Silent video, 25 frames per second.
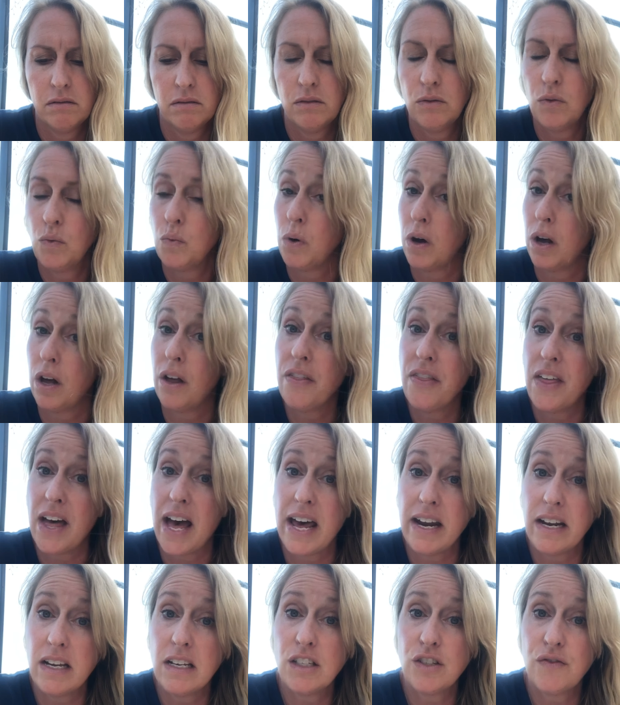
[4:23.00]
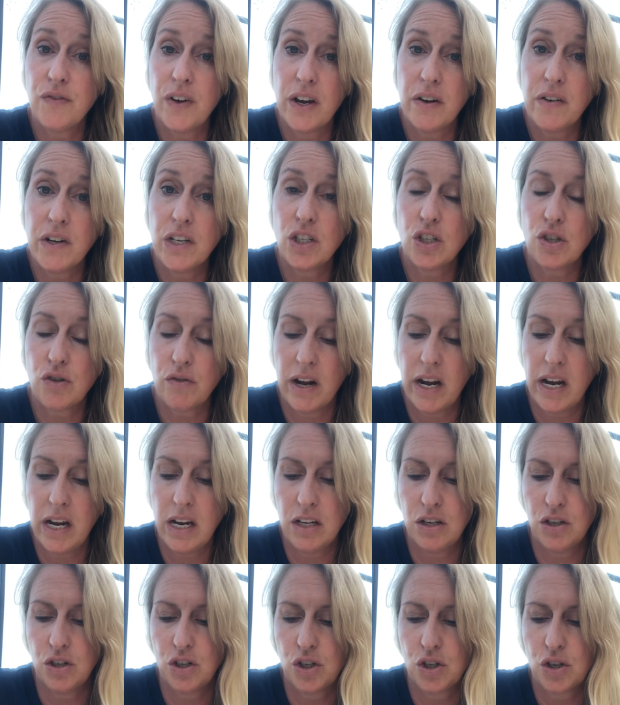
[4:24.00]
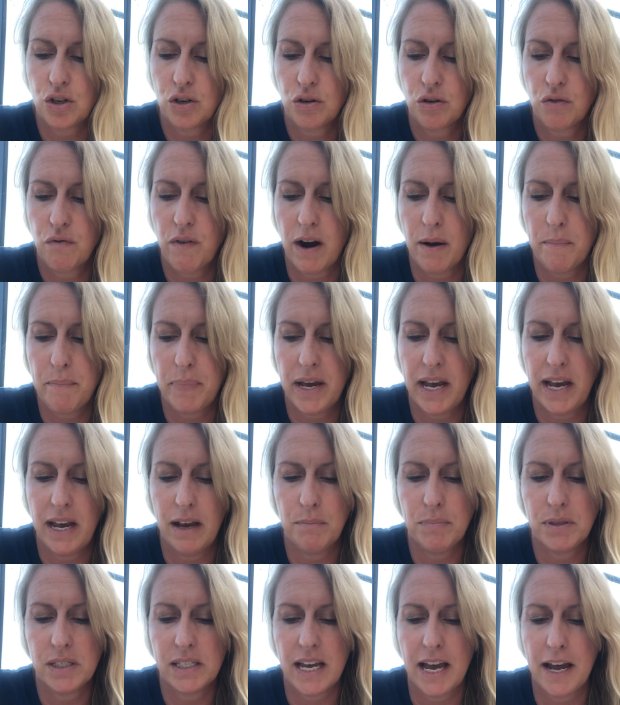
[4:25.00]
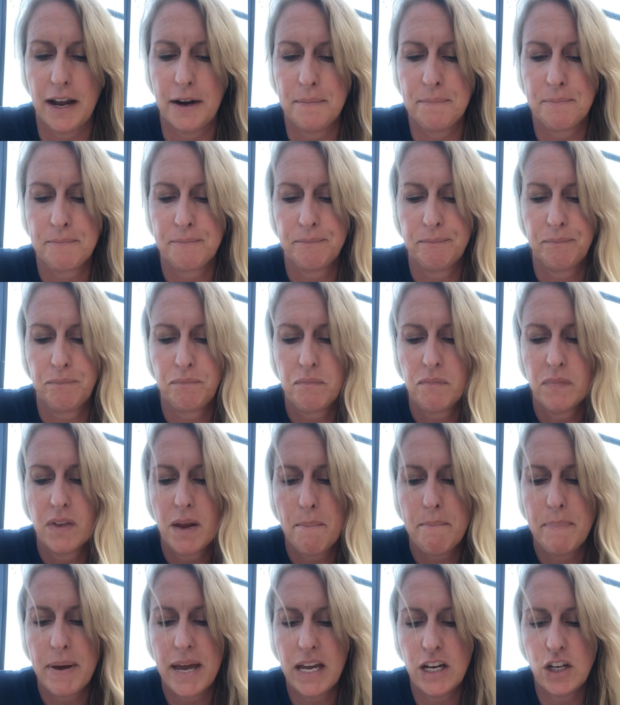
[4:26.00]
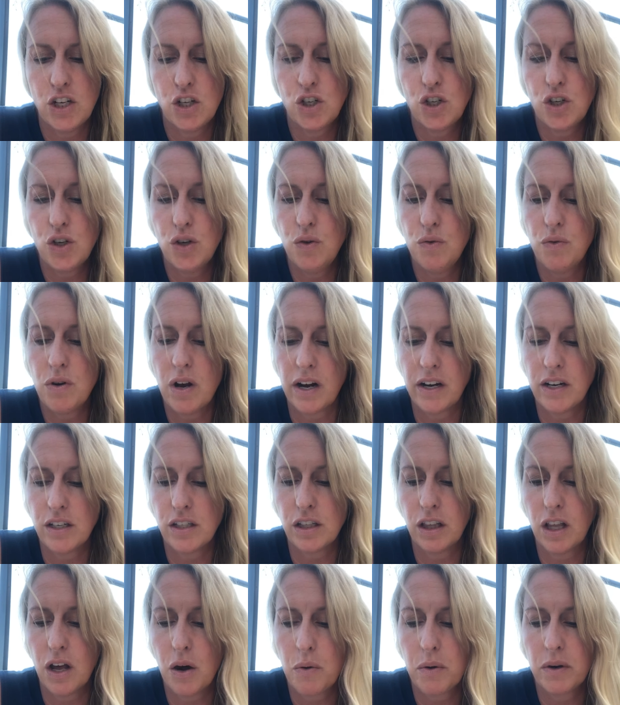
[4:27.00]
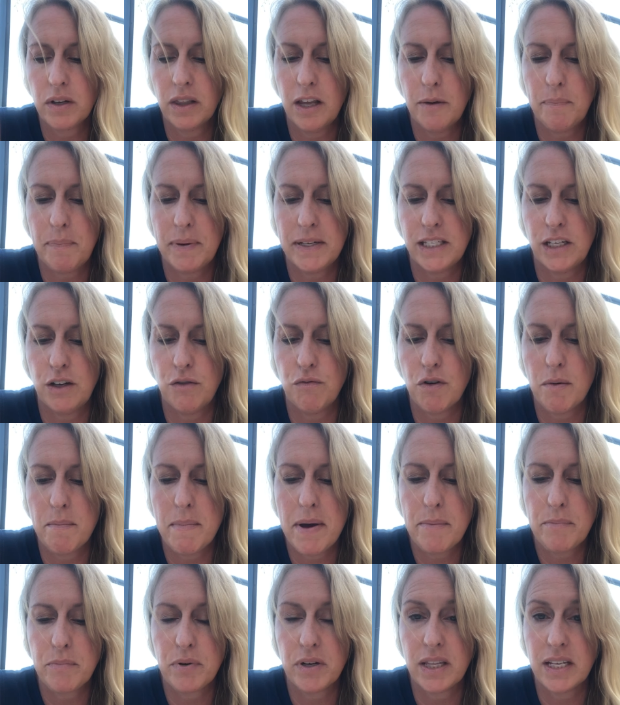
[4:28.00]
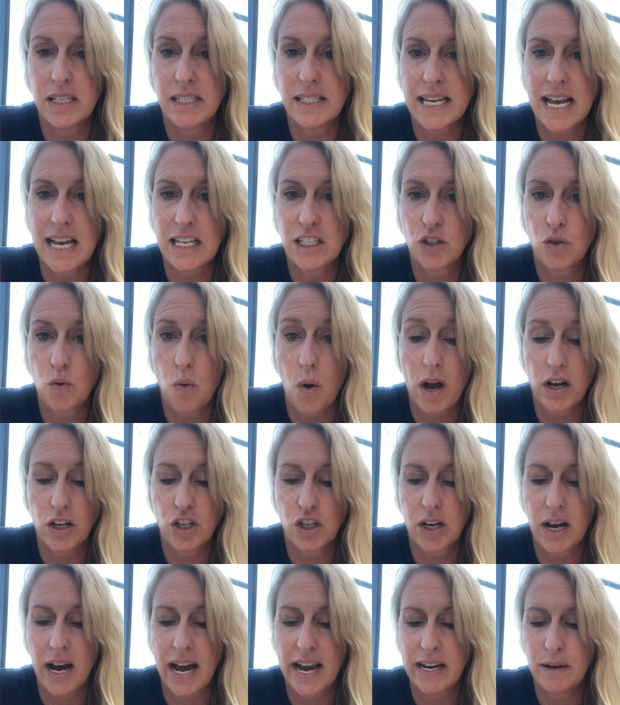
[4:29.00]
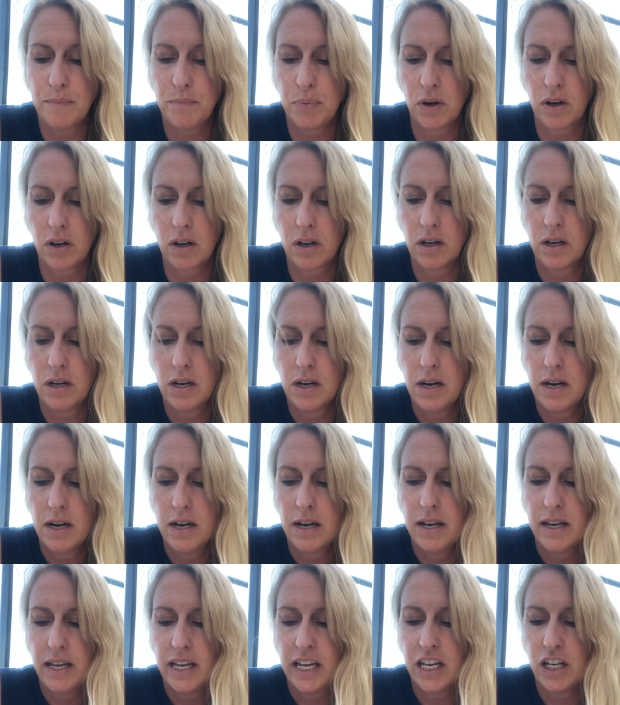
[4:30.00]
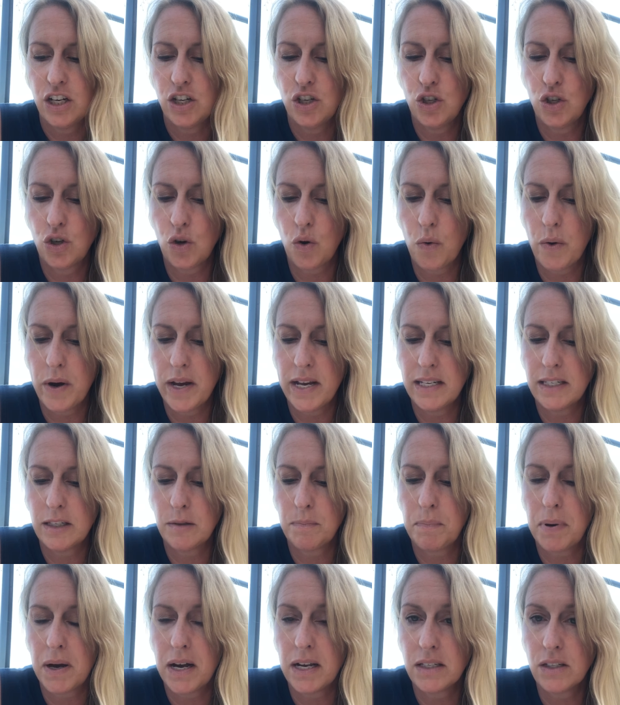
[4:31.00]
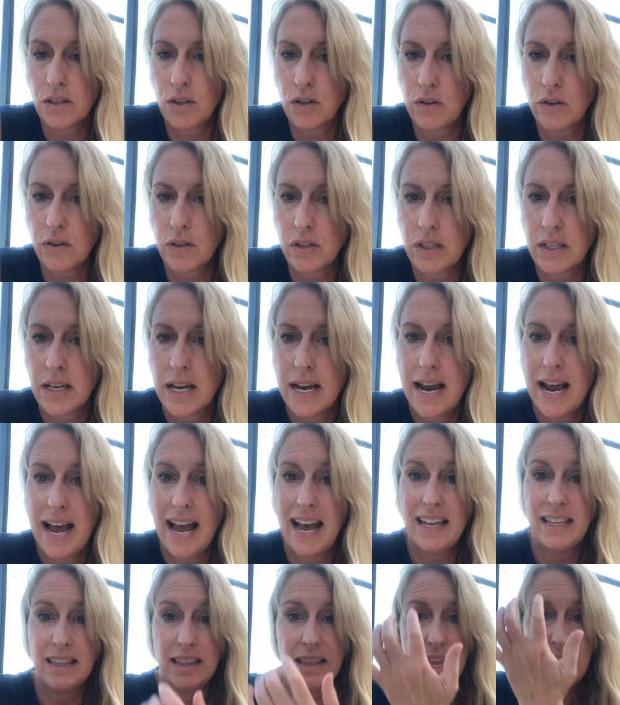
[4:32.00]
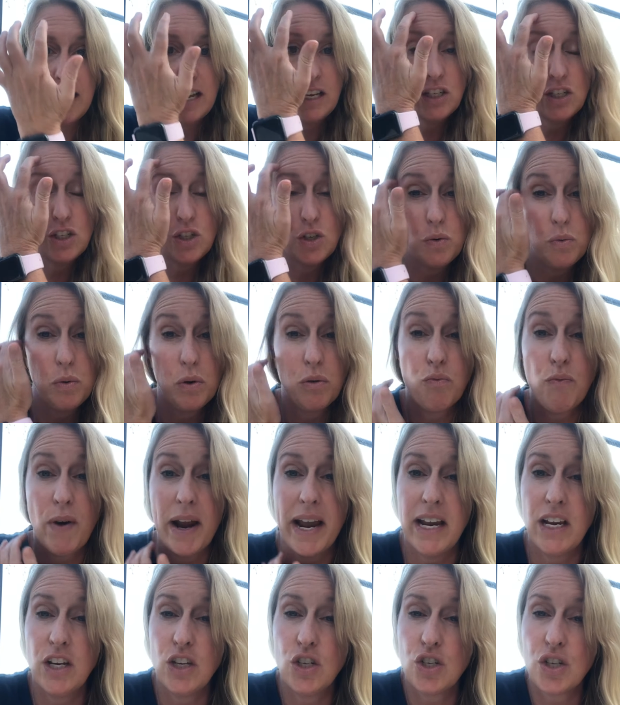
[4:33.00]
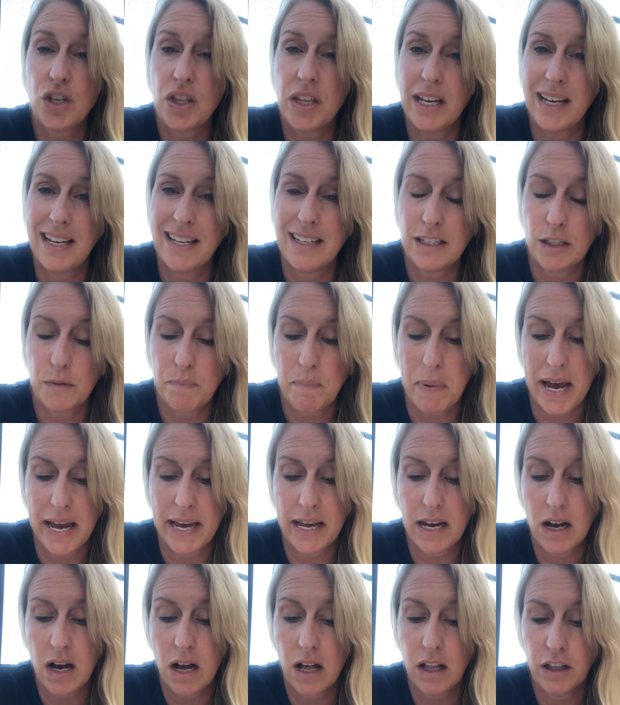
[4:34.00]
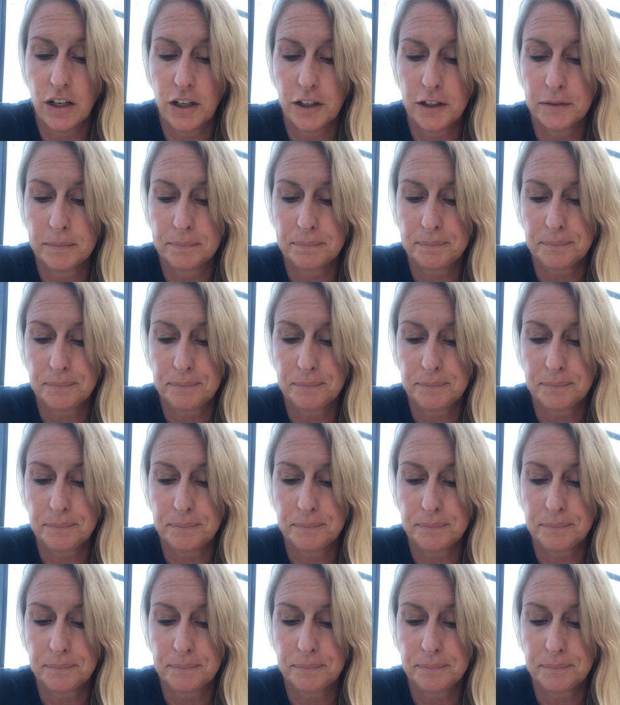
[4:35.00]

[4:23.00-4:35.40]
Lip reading: "Well, that is very strange," Grandpa Abe said. Ben chewed on his lower lip as he remembered the Sasquatch guidebook. "Enjoys puzzles and likes to arrange things by color.